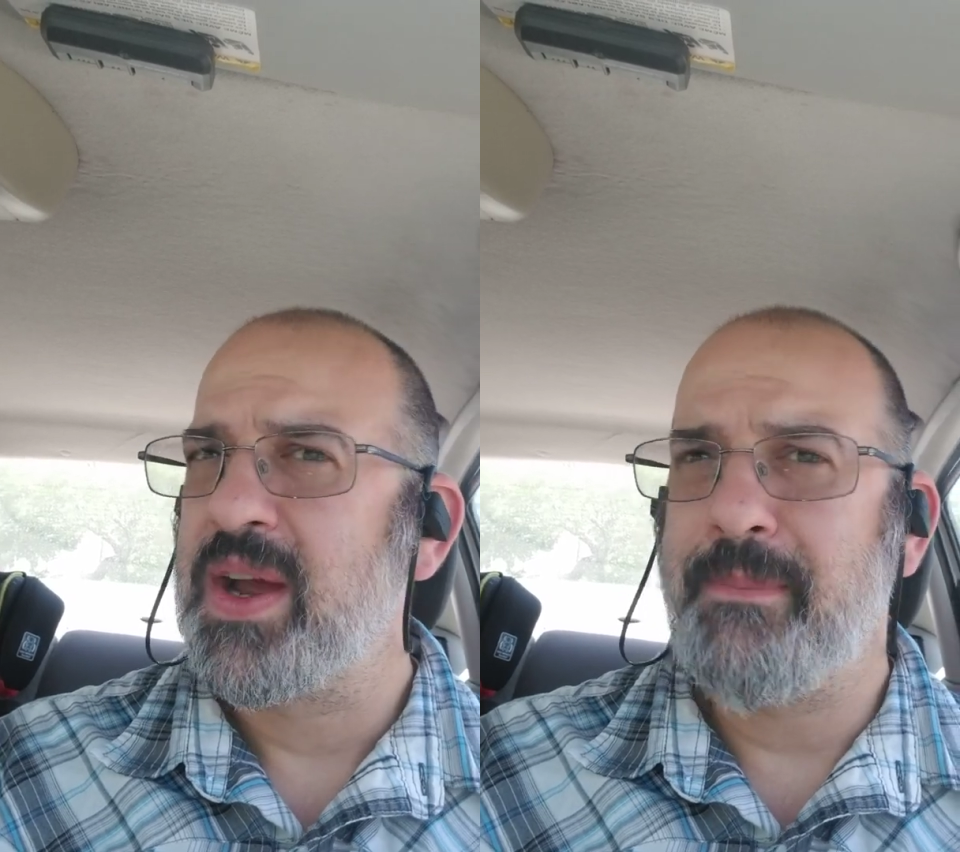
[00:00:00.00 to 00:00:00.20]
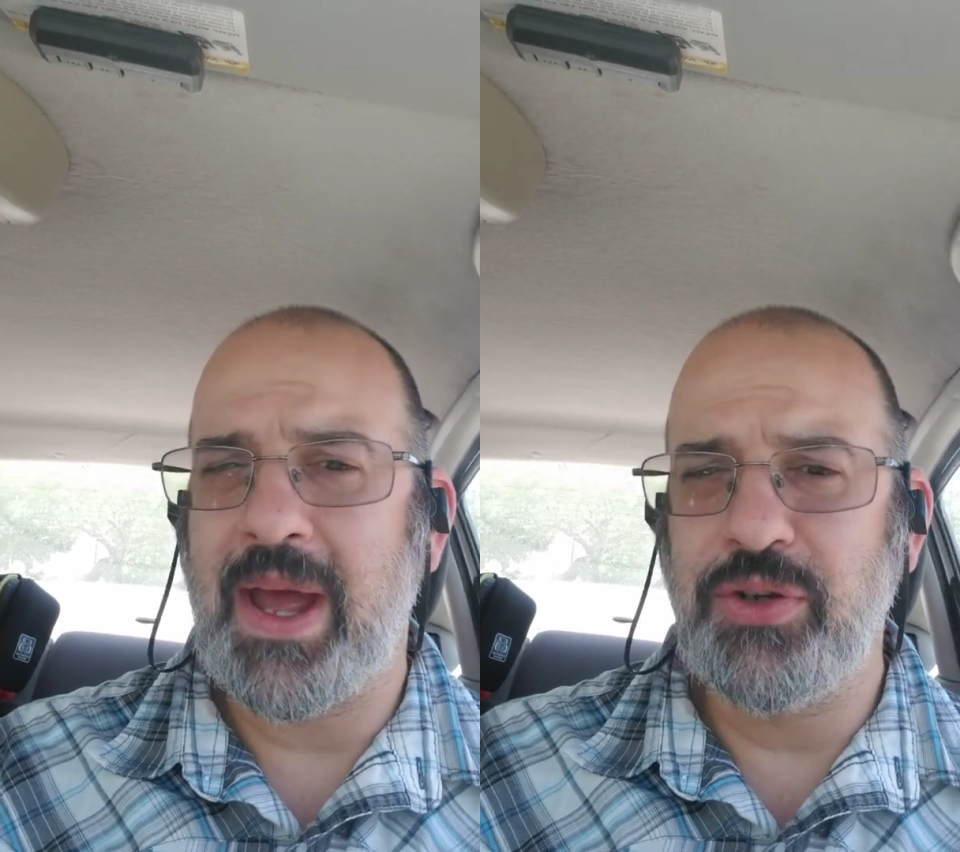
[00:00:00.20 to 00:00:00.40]

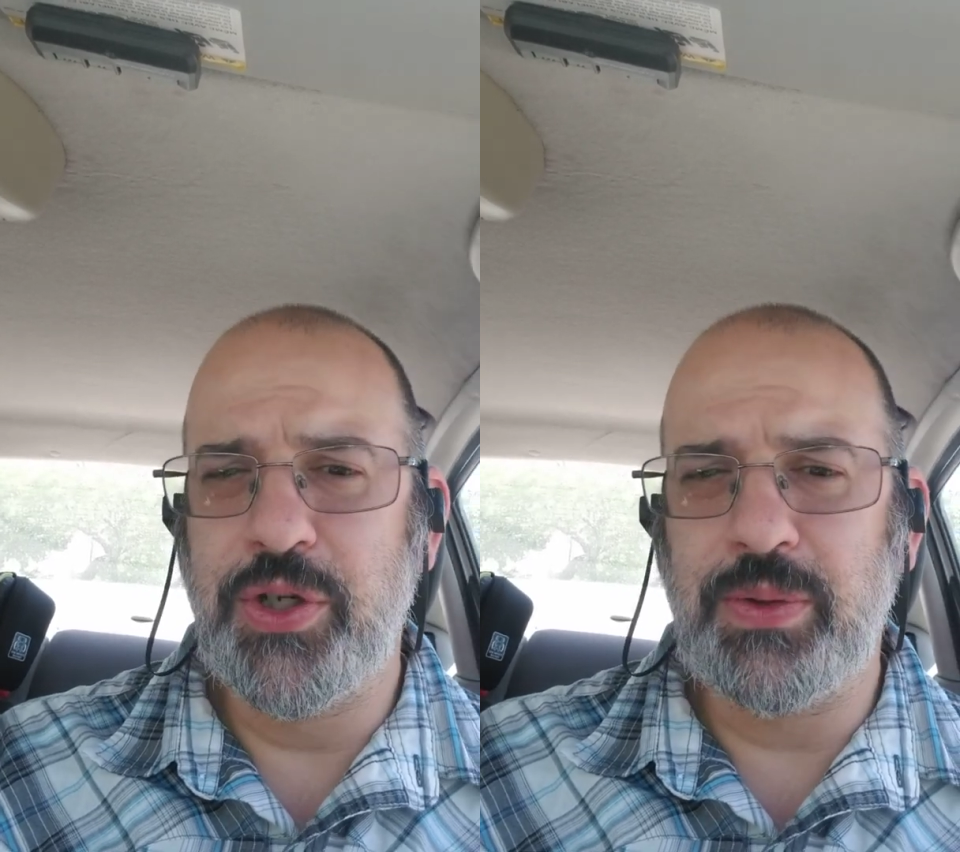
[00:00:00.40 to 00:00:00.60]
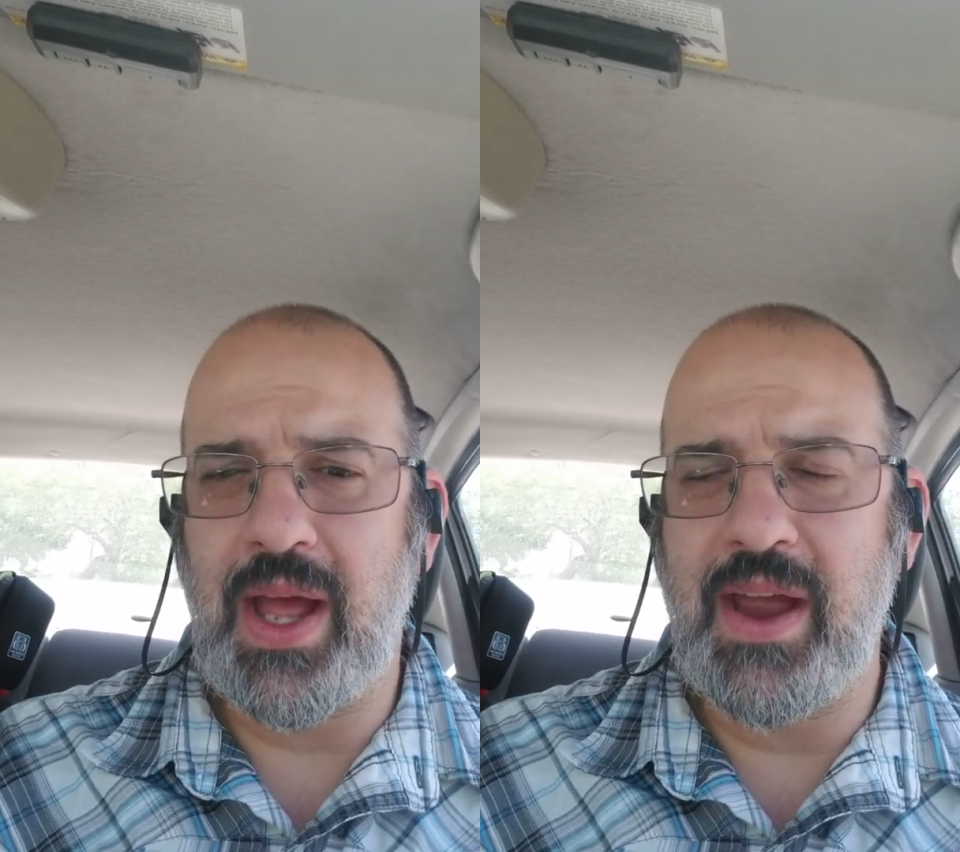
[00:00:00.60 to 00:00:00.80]
Mountain
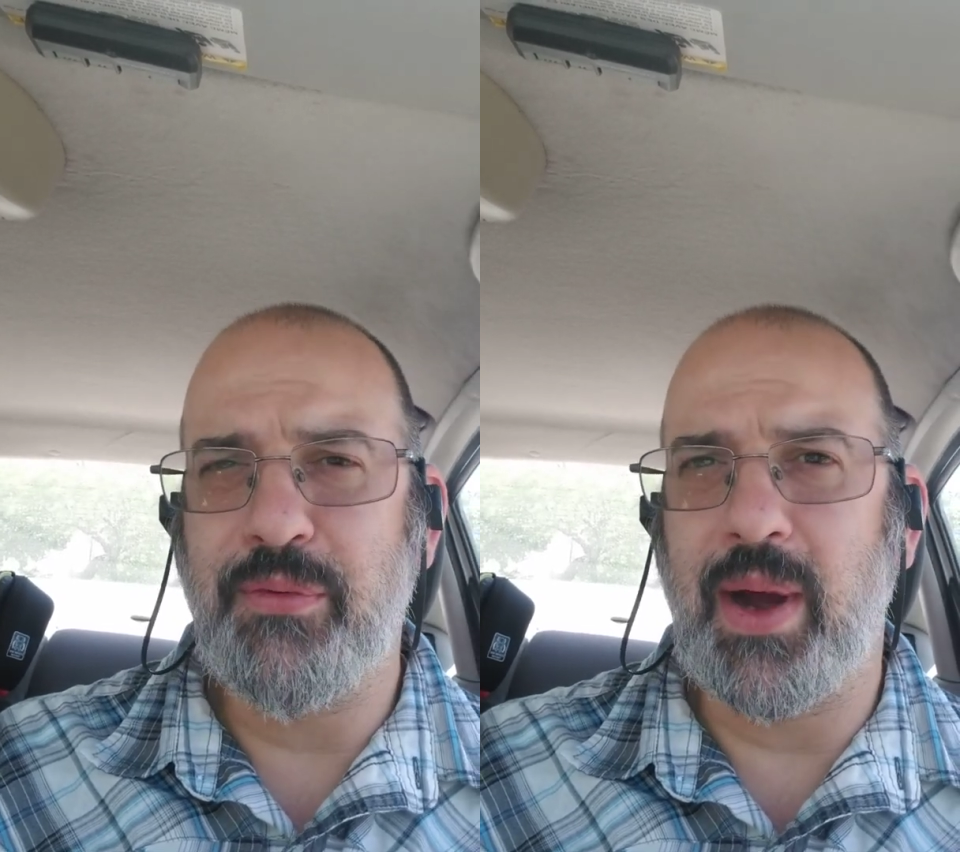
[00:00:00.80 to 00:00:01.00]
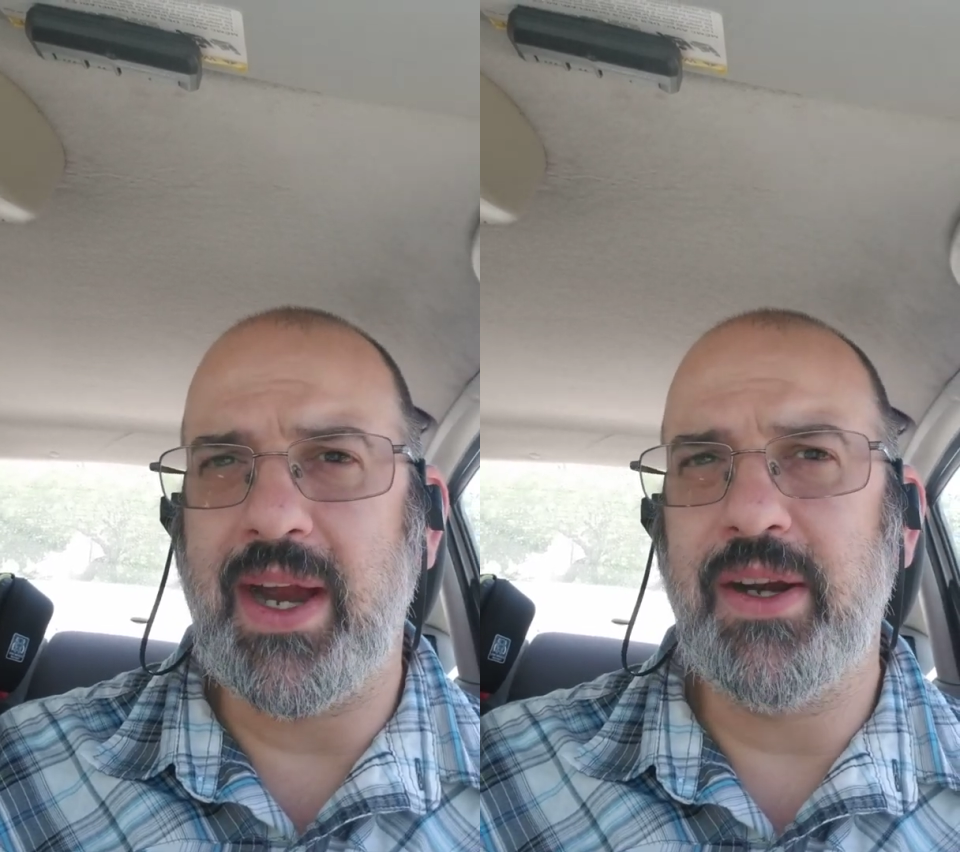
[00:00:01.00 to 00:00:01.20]
Dew Live
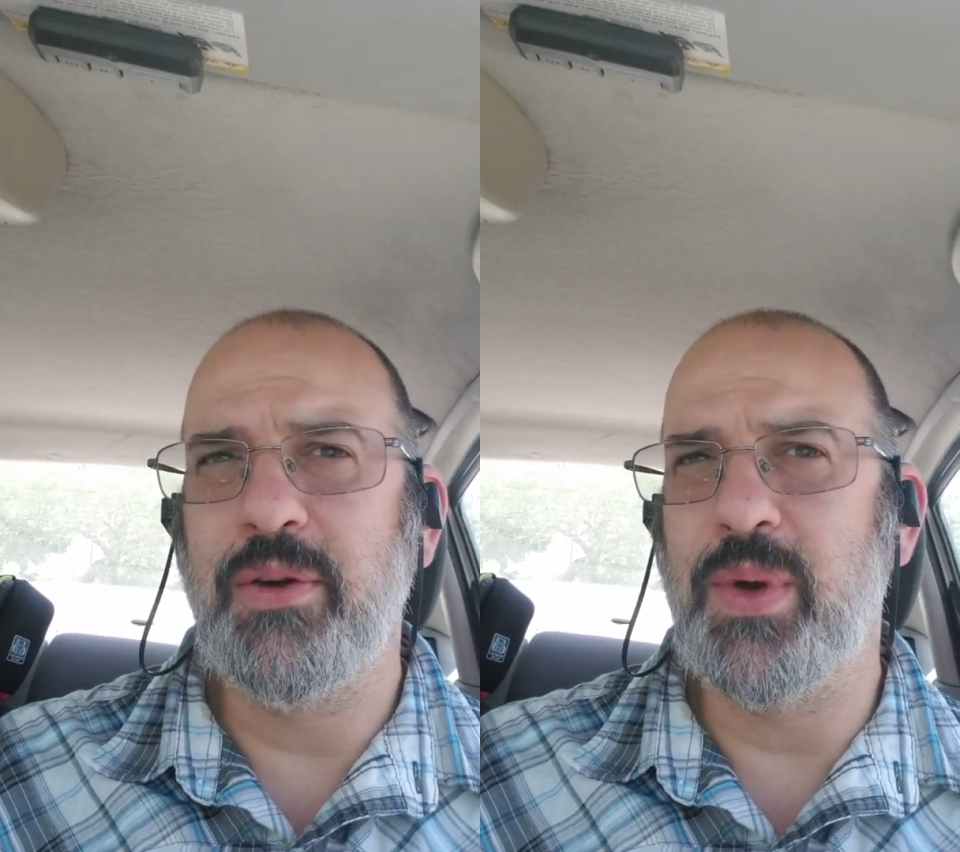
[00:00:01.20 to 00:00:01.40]
Wire,